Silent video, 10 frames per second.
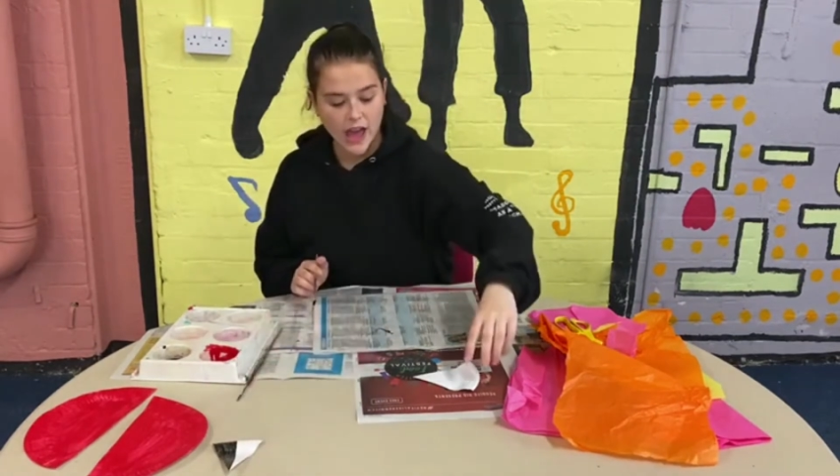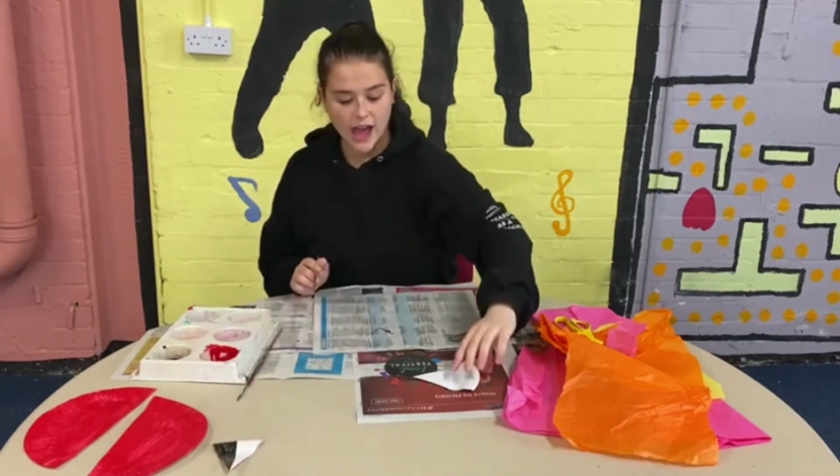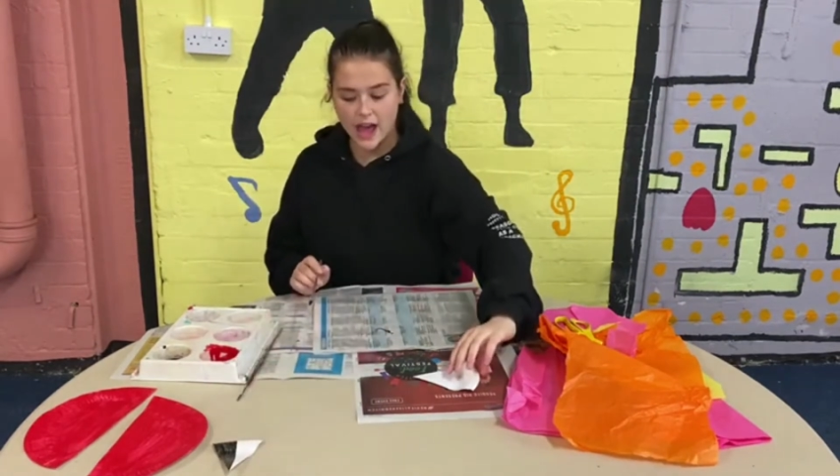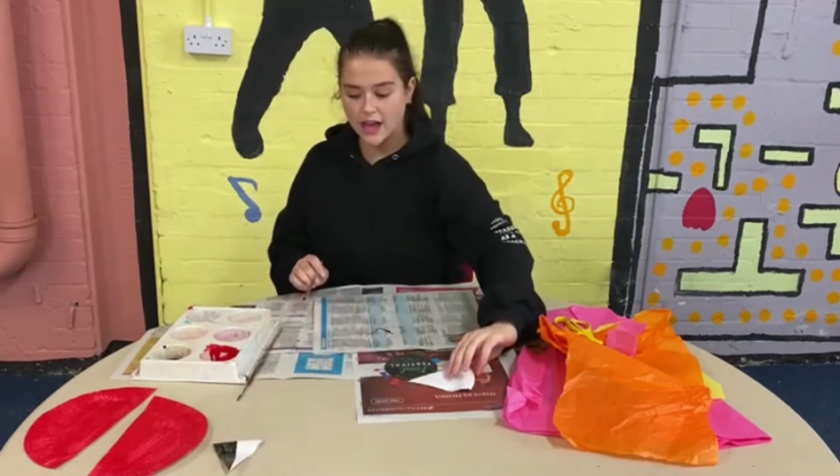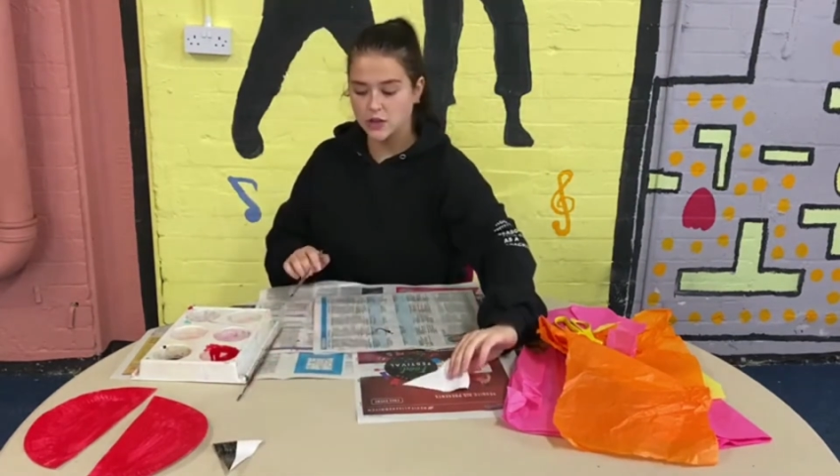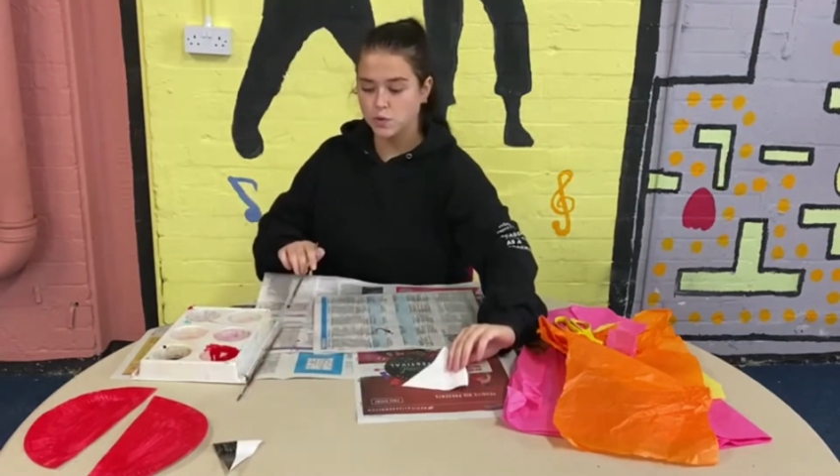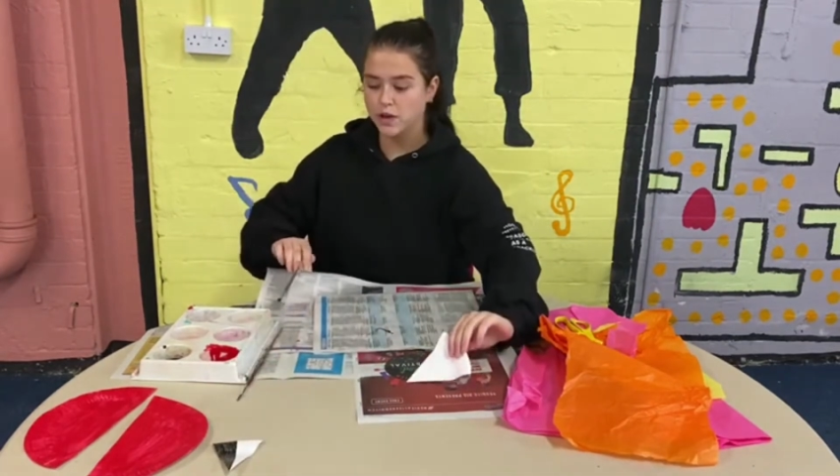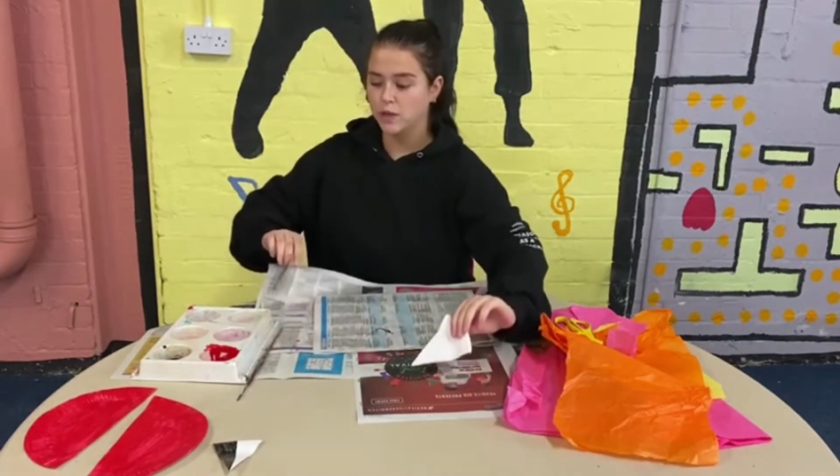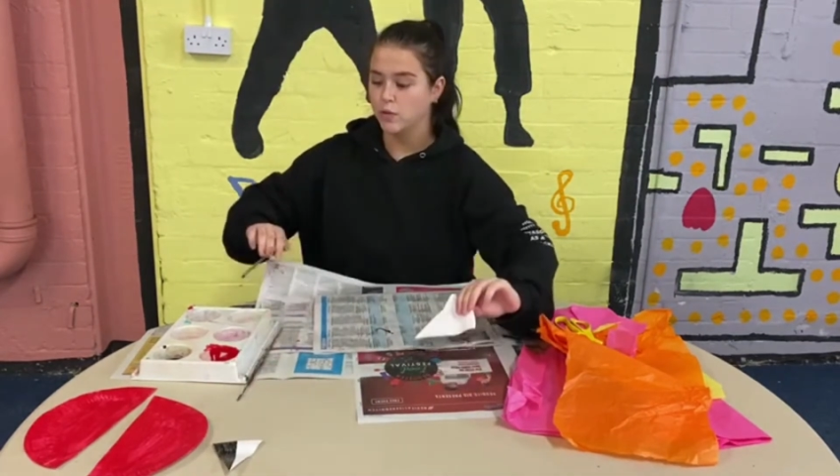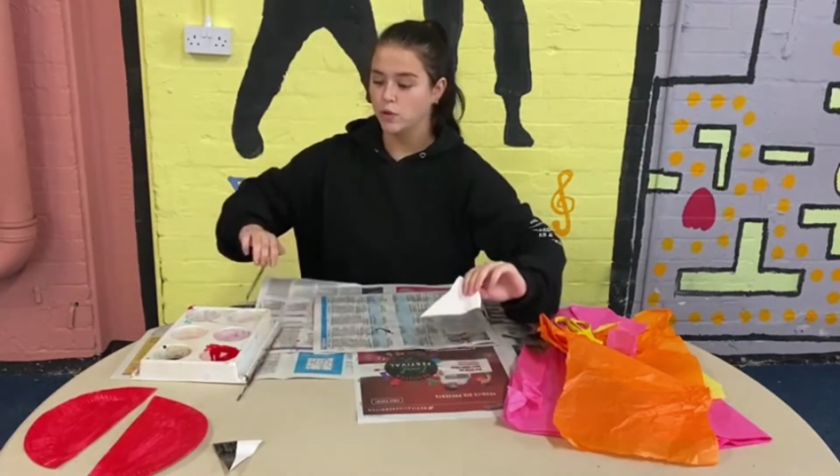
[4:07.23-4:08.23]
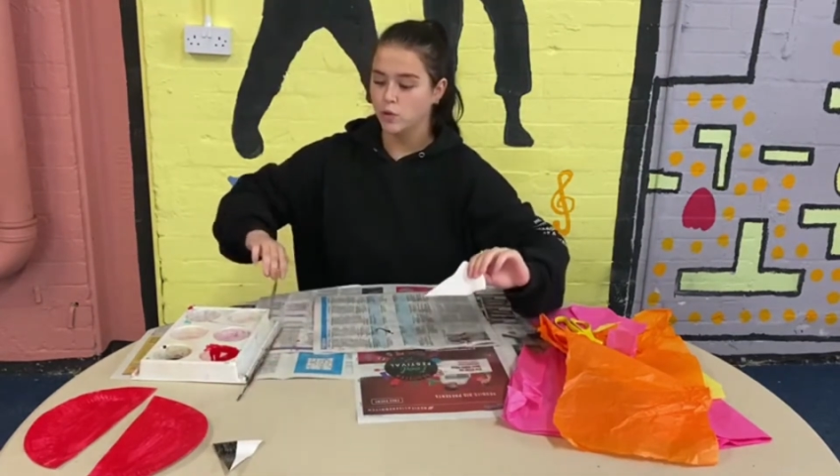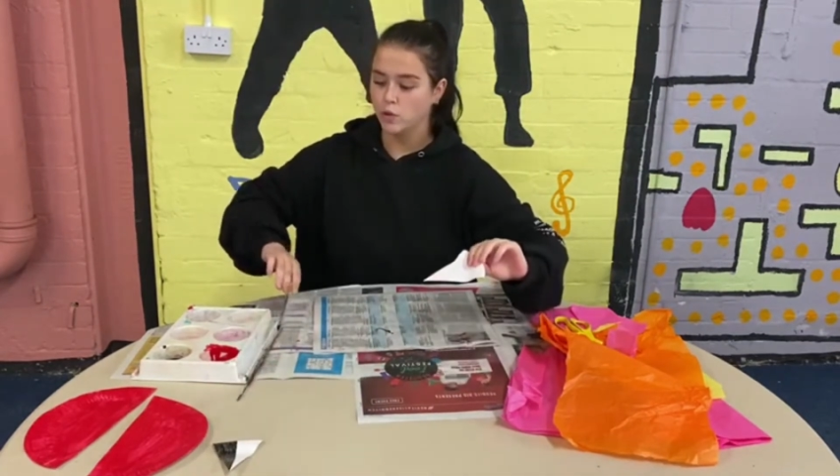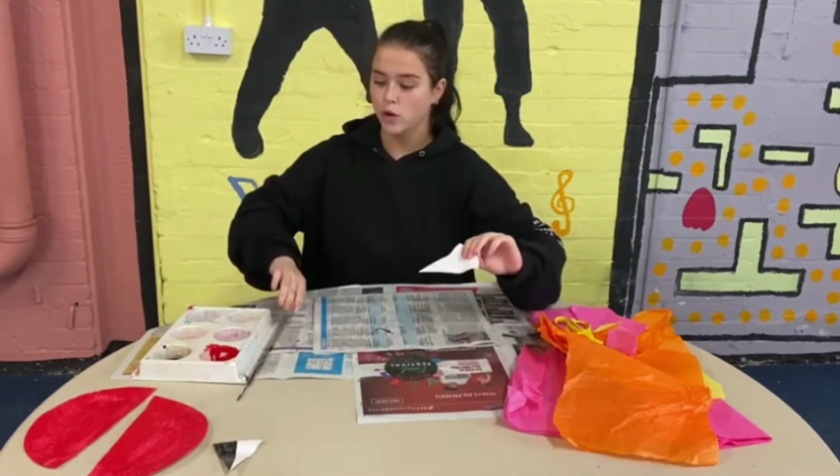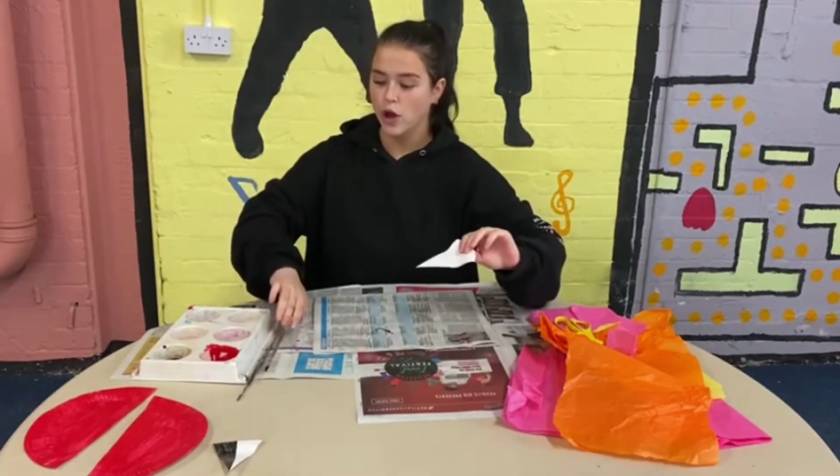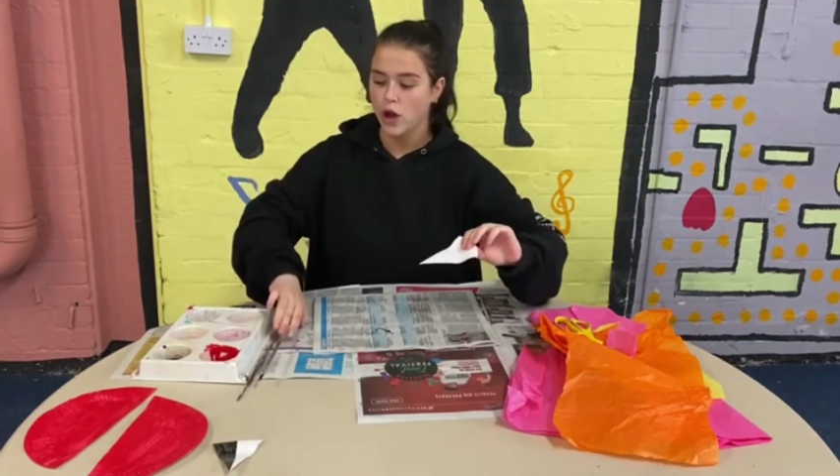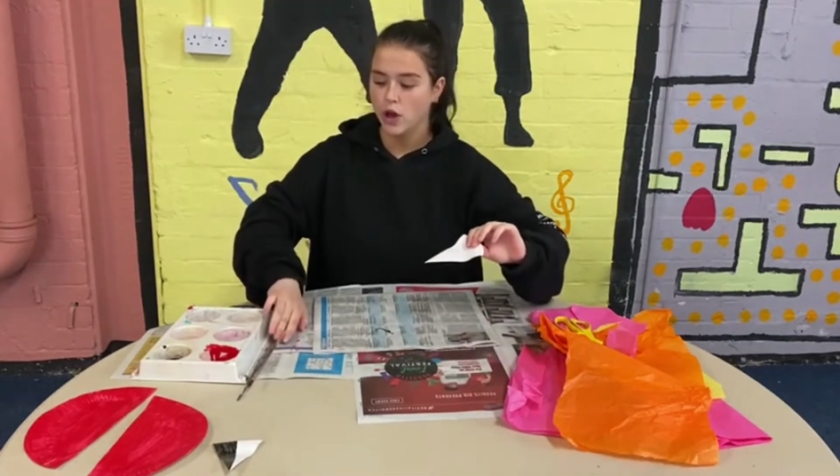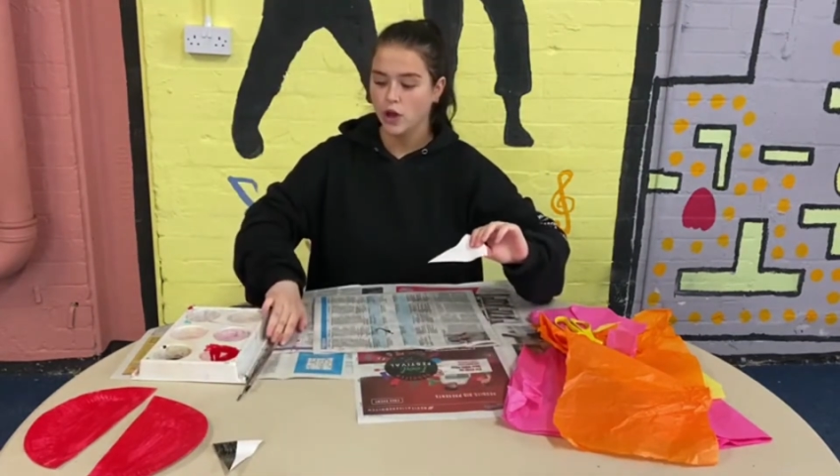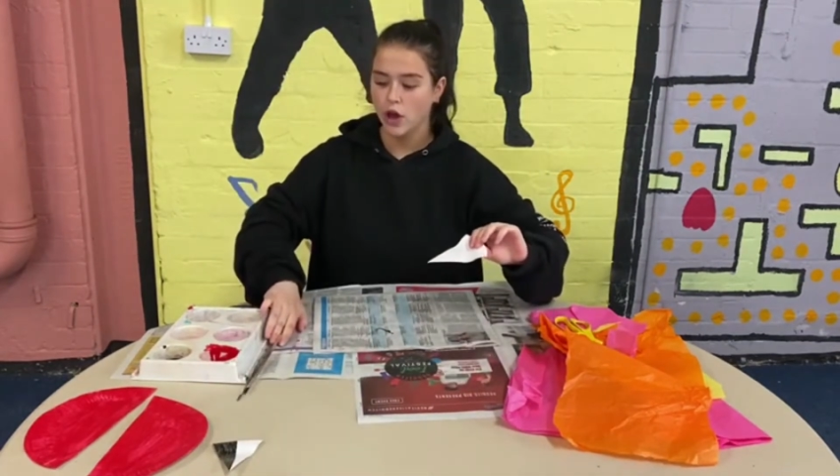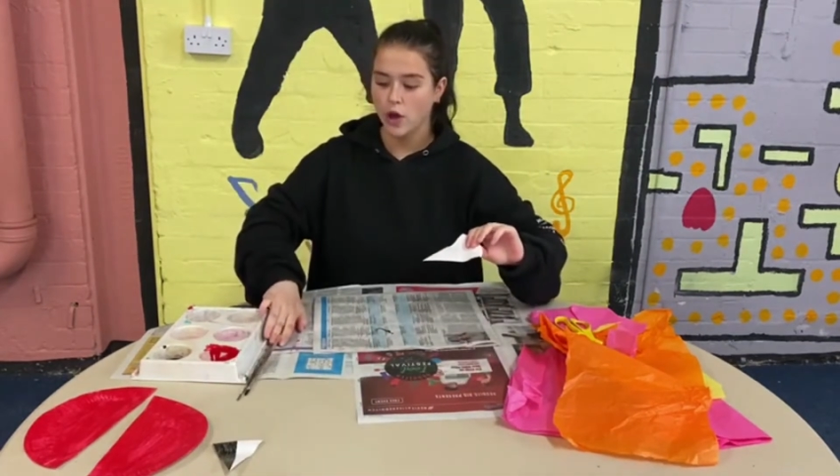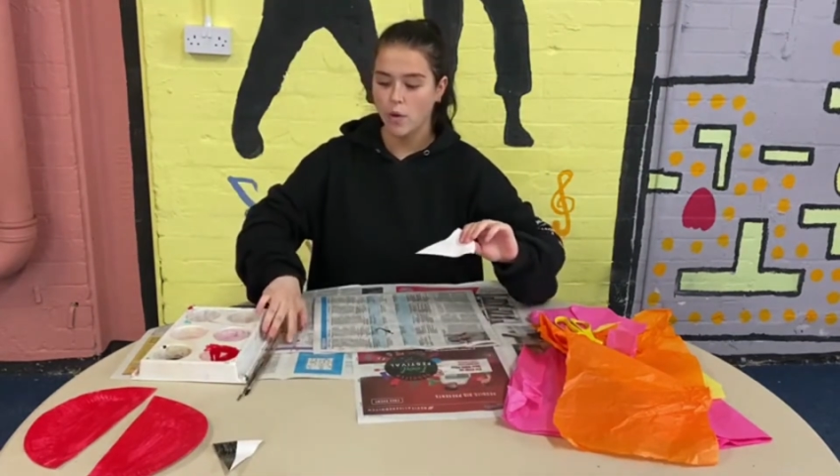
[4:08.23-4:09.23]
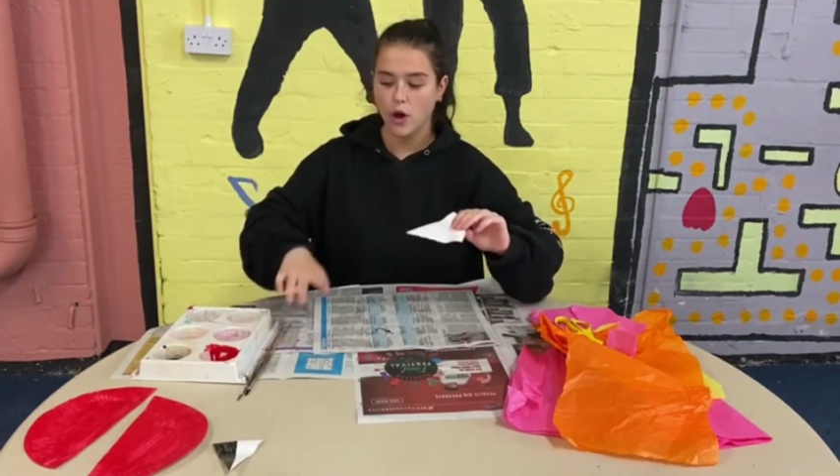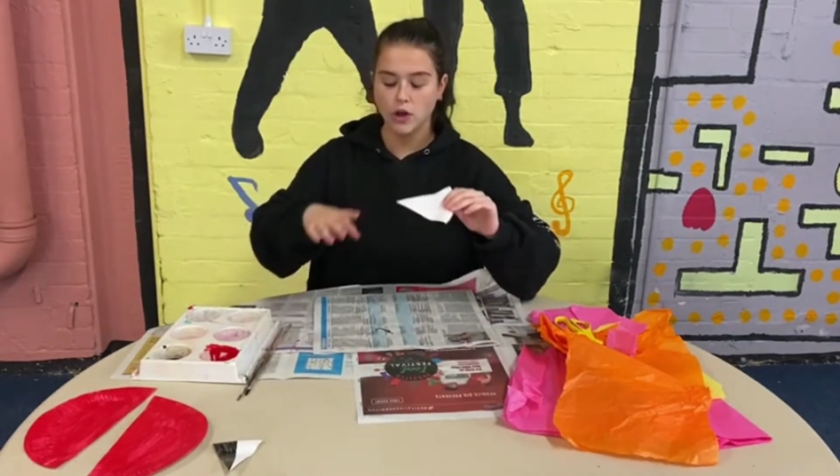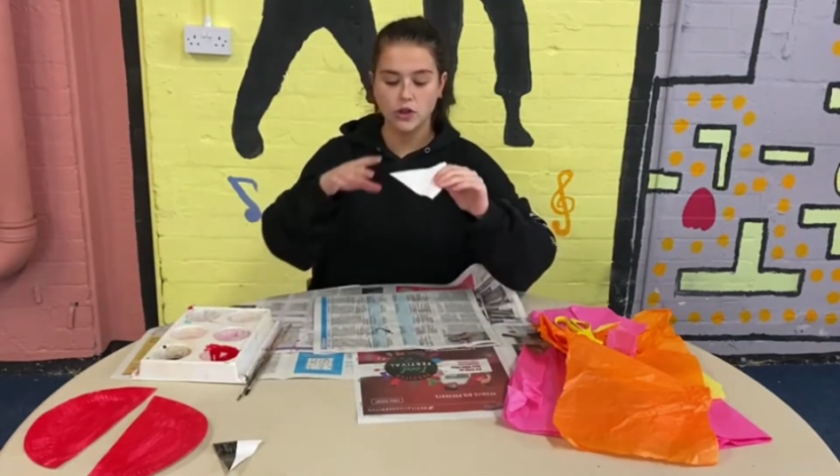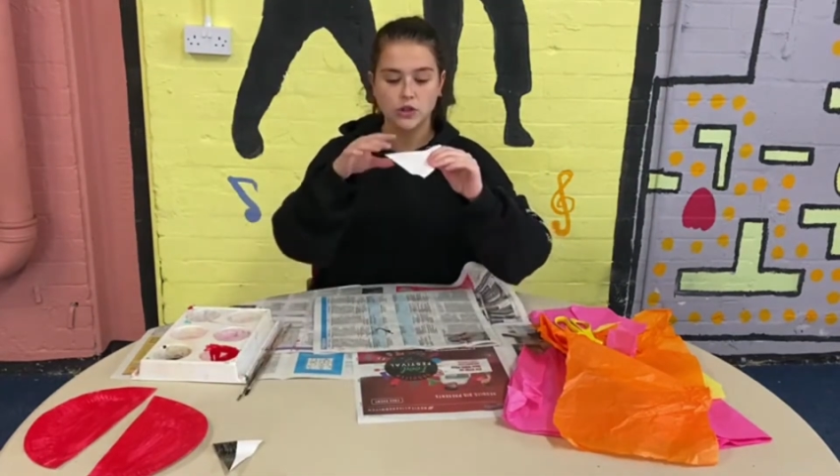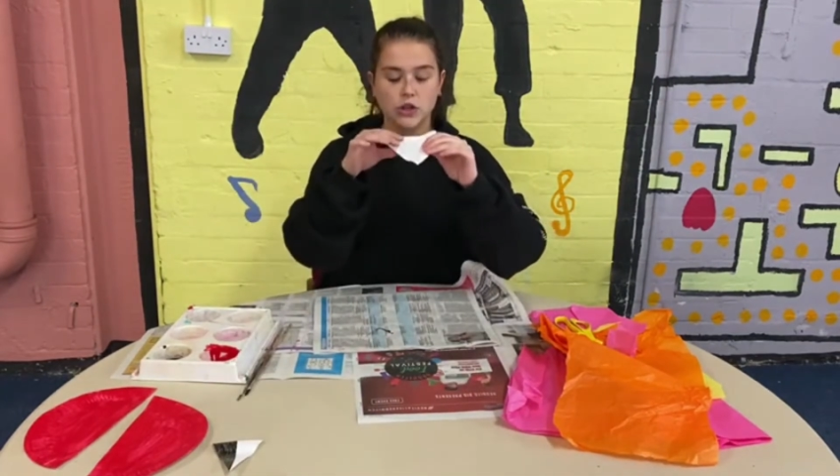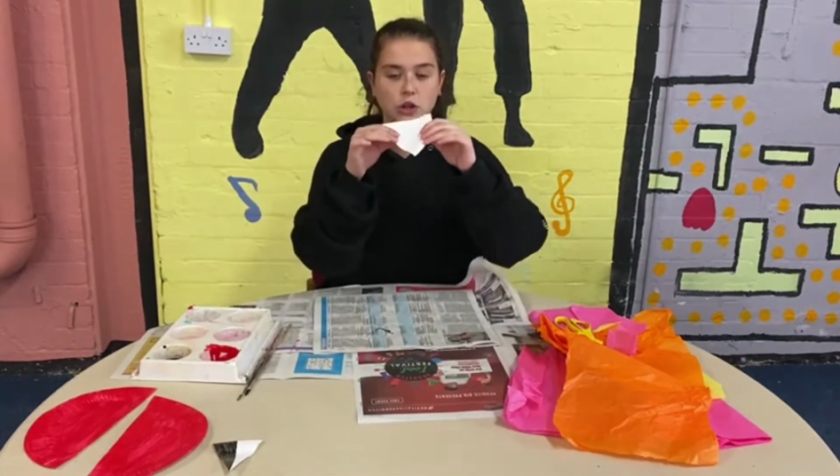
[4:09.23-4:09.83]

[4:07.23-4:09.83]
and we will go on to